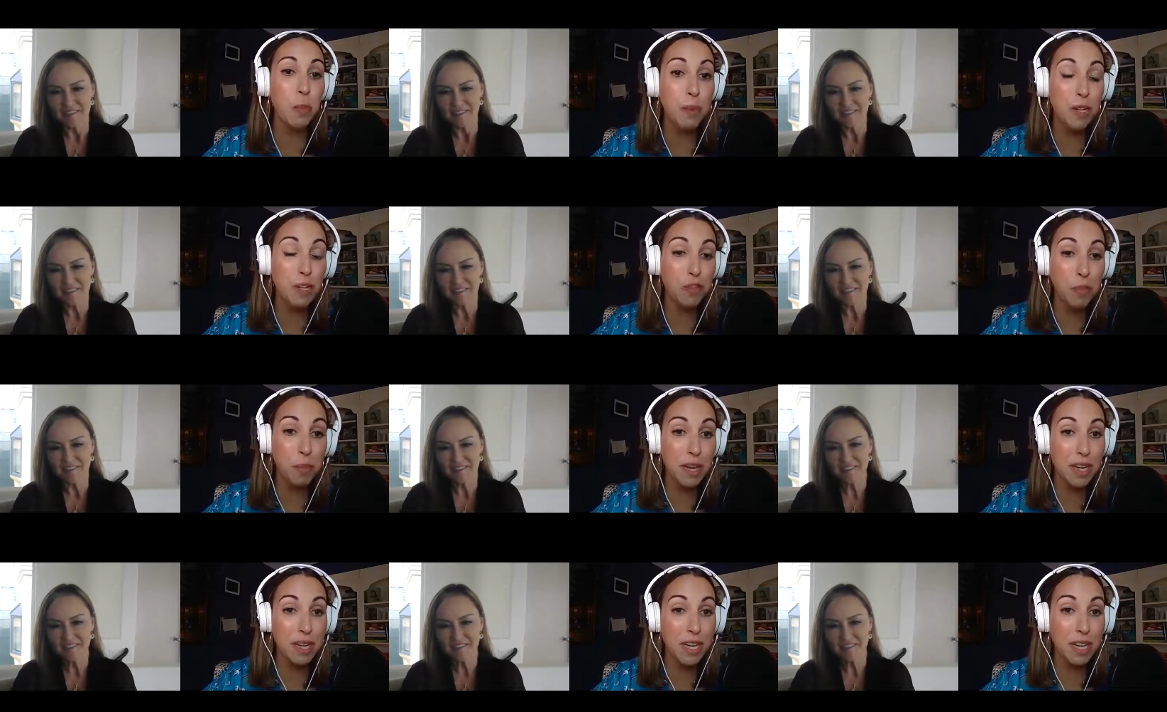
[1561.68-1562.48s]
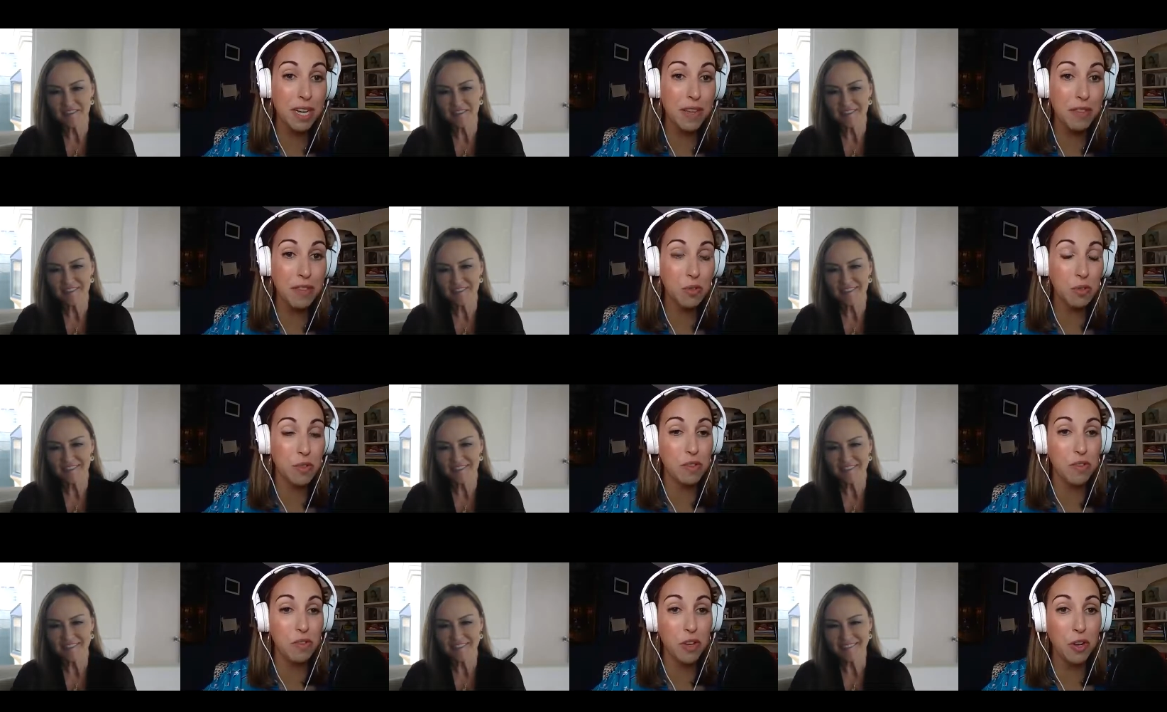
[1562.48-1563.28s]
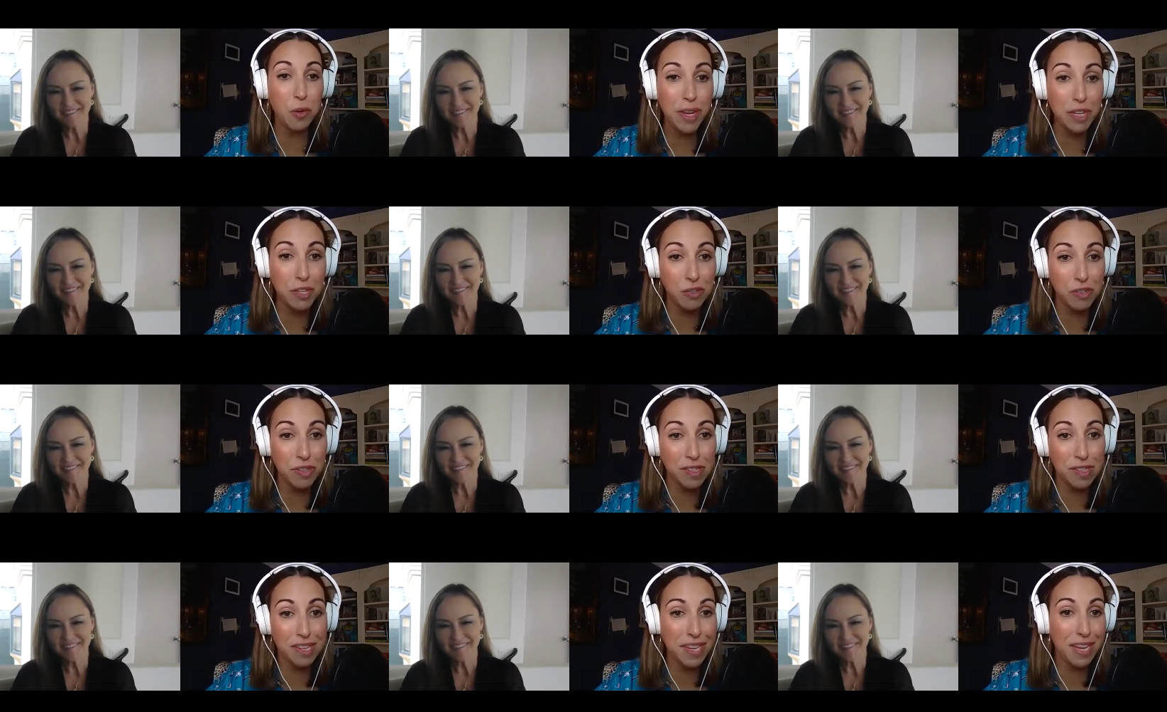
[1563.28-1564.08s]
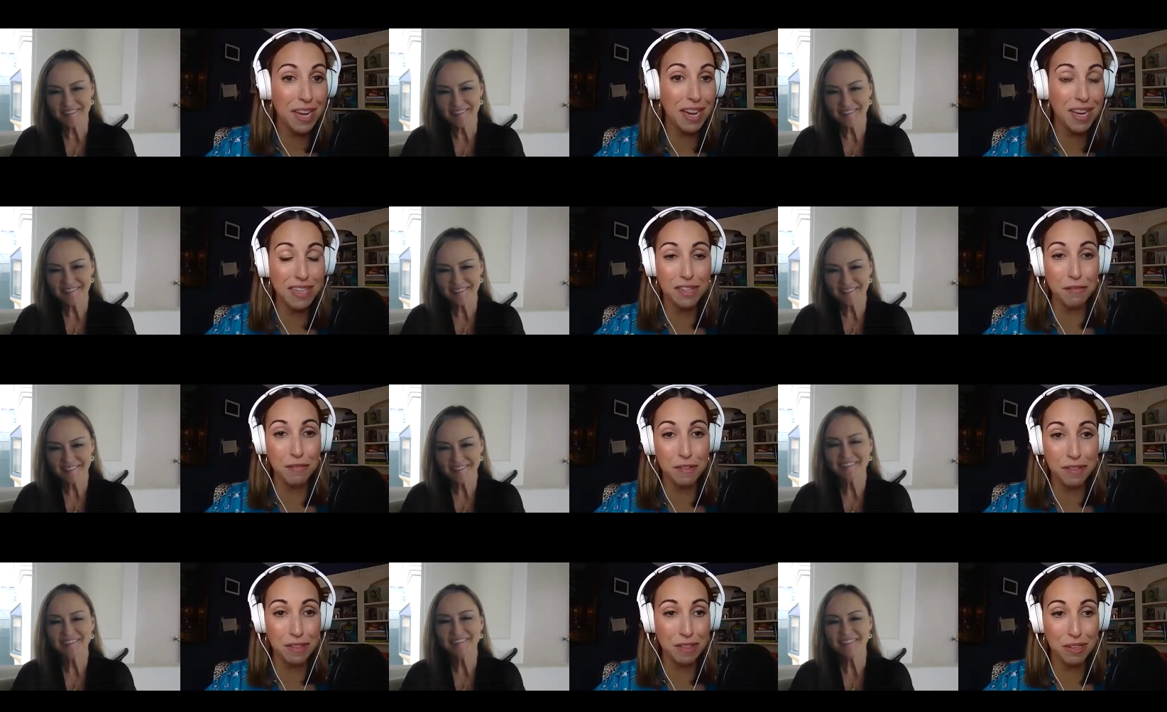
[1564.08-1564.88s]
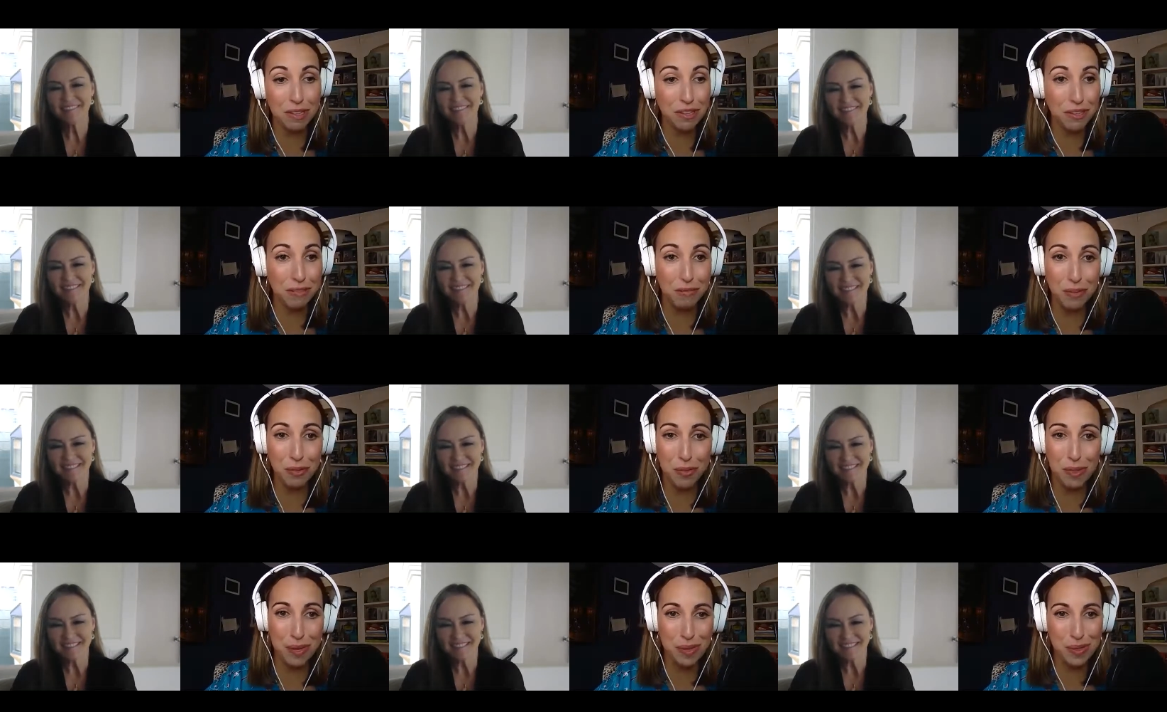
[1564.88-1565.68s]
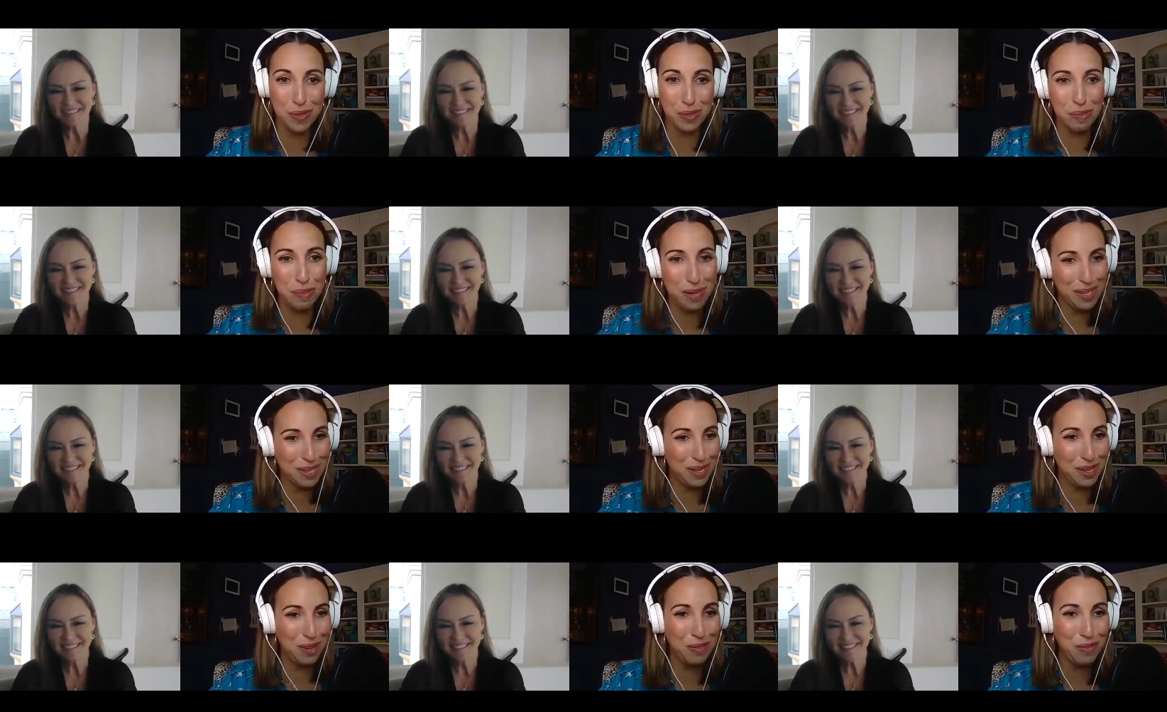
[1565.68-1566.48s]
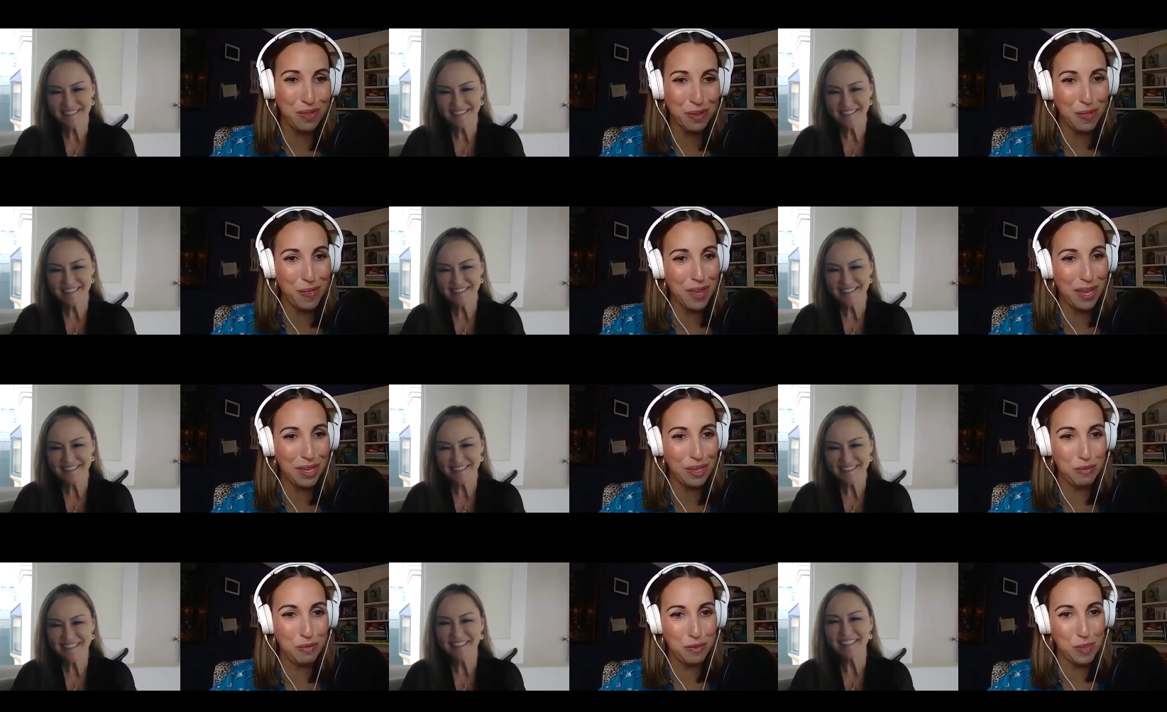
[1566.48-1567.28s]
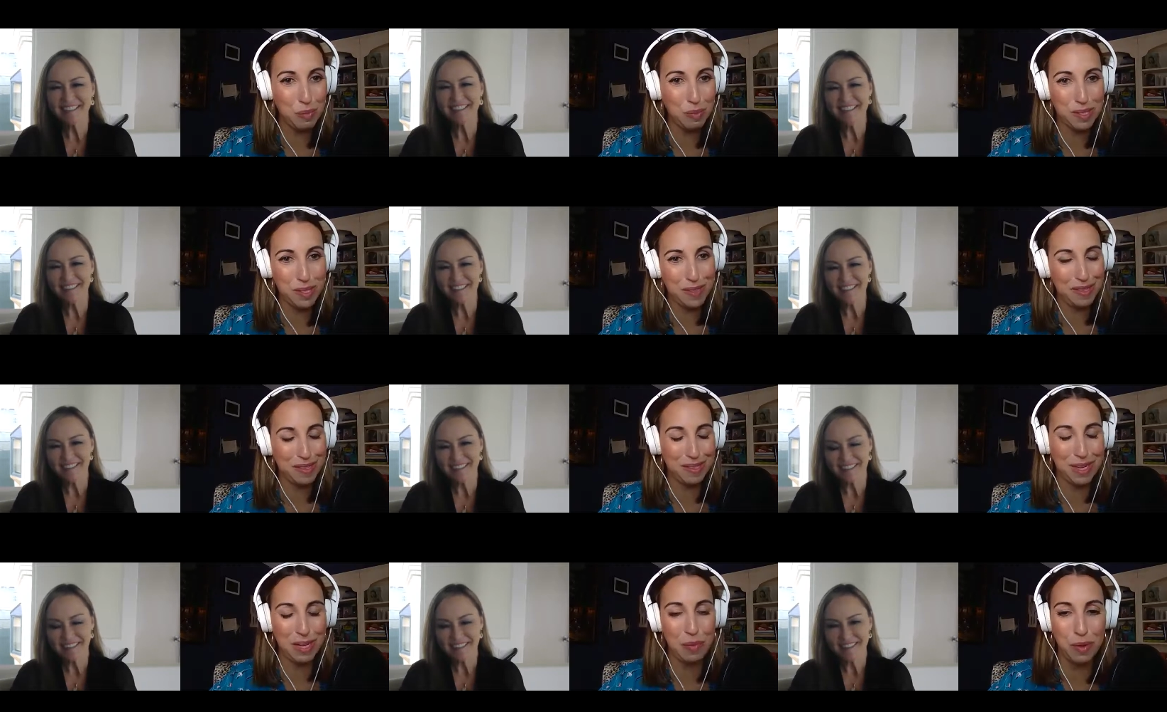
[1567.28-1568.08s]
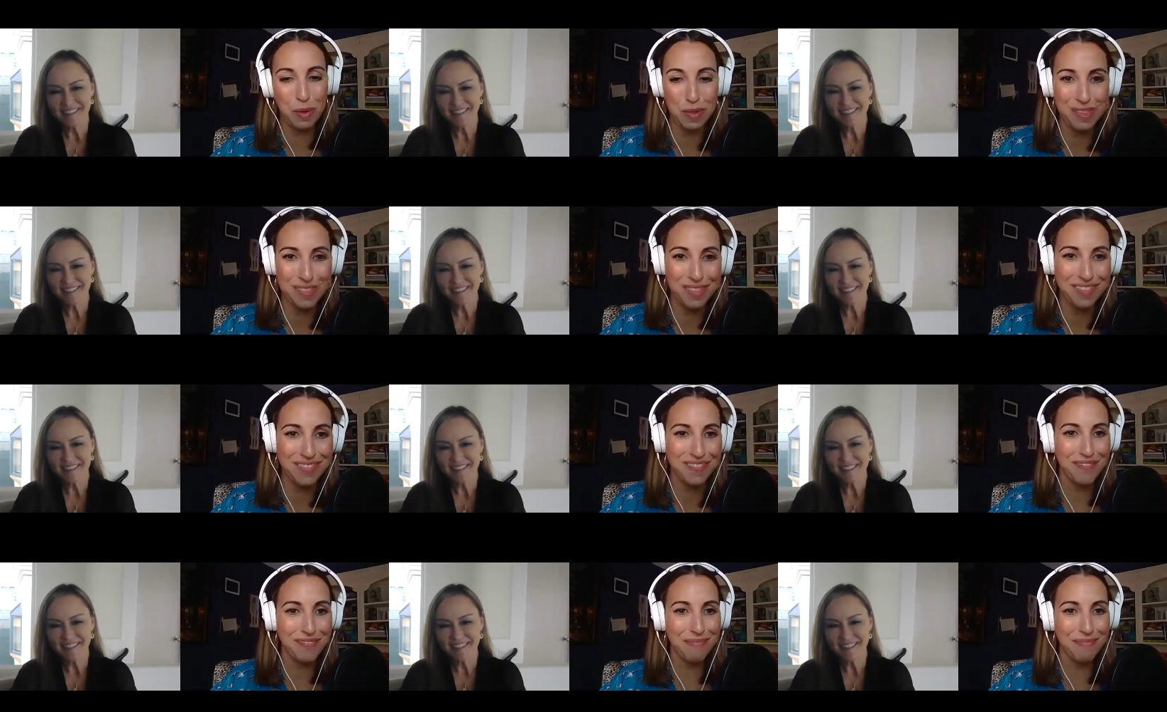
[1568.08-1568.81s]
Speaker 1: much, Rebecca. This was so interesting. I definitely learned a few things myself. So thank you for spending this time with us.